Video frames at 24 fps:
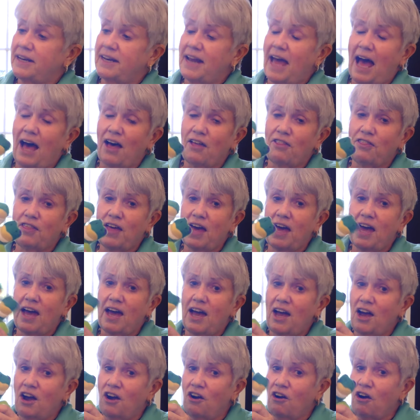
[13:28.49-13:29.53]
Now
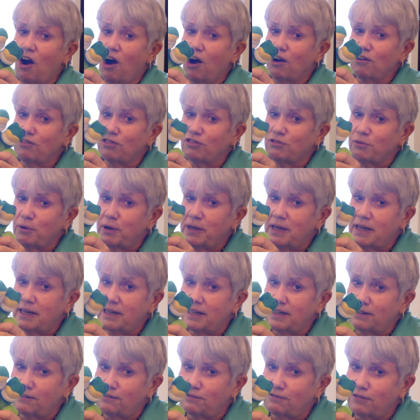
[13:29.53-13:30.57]
there are three
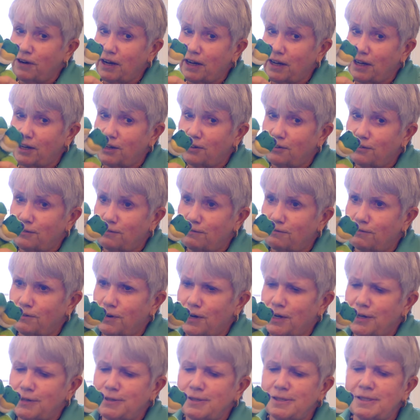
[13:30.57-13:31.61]
little freckled
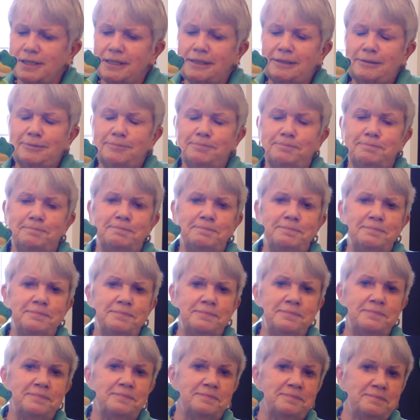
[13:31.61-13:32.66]
frogs.
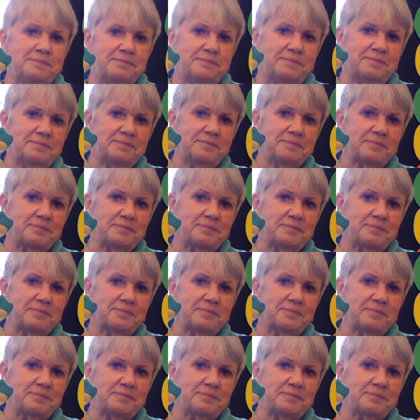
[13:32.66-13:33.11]
Mm-hmm.